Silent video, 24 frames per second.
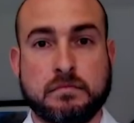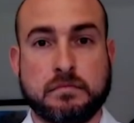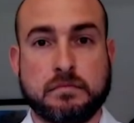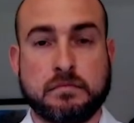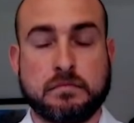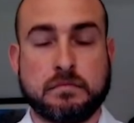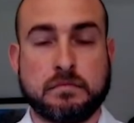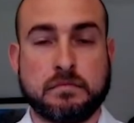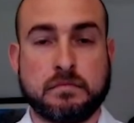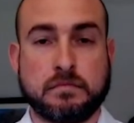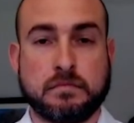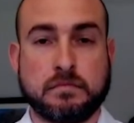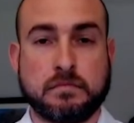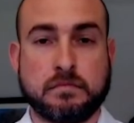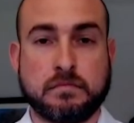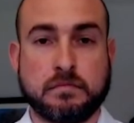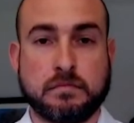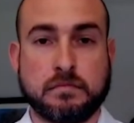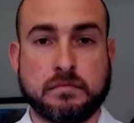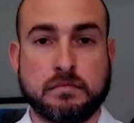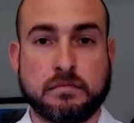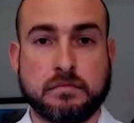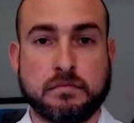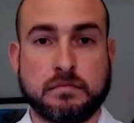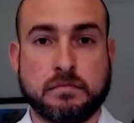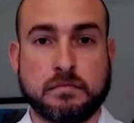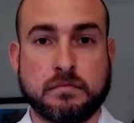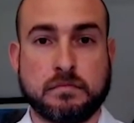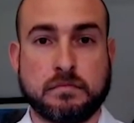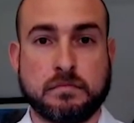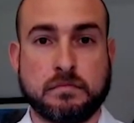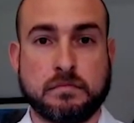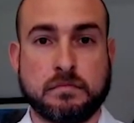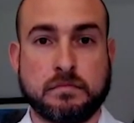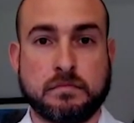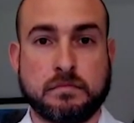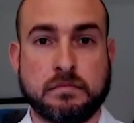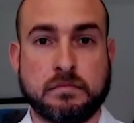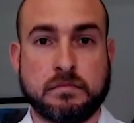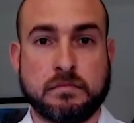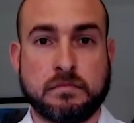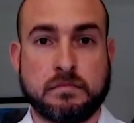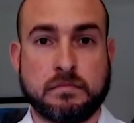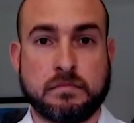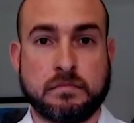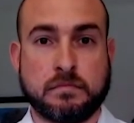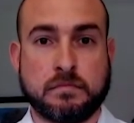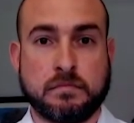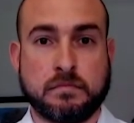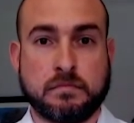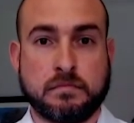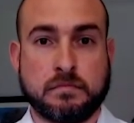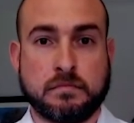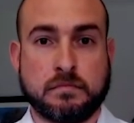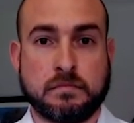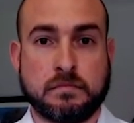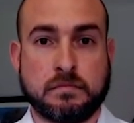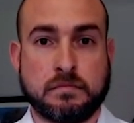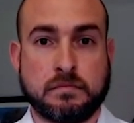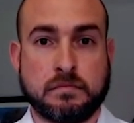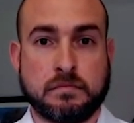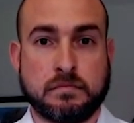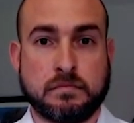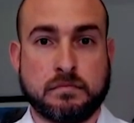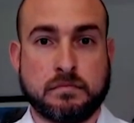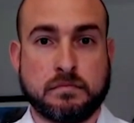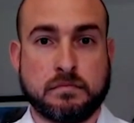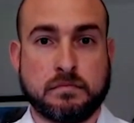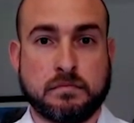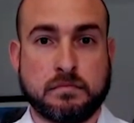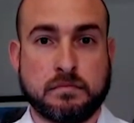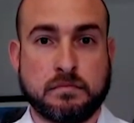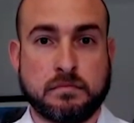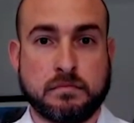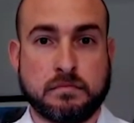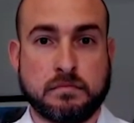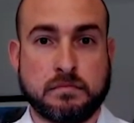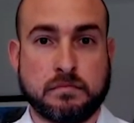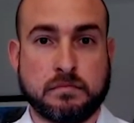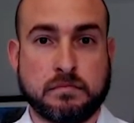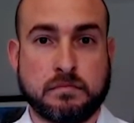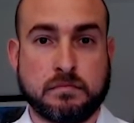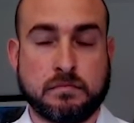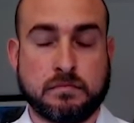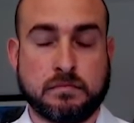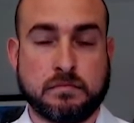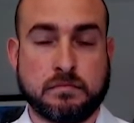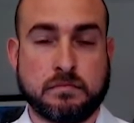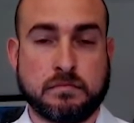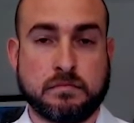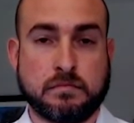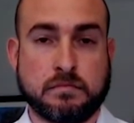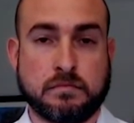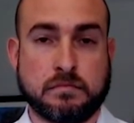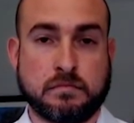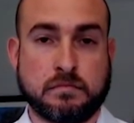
This person isn't speaking.